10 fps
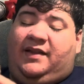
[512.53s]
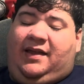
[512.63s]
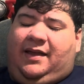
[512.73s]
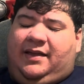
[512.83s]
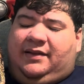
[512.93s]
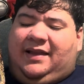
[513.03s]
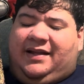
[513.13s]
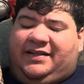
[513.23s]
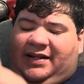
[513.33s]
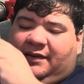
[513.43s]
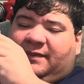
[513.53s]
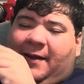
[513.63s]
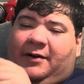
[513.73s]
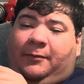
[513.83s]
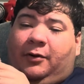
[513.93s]
a
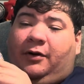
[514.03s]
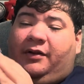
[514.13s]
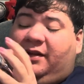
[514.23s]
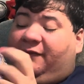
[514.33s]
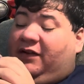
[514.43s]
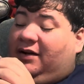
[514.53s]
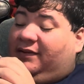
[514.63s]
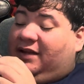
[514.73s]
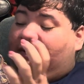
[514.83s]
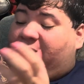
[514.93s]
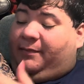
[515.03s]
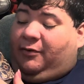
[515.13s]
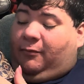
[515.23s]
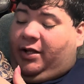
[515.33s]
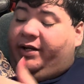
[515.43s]
Latin-inspired world in fantasy. I read the
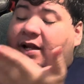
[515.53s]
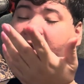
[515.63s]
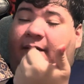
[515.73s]
book 1.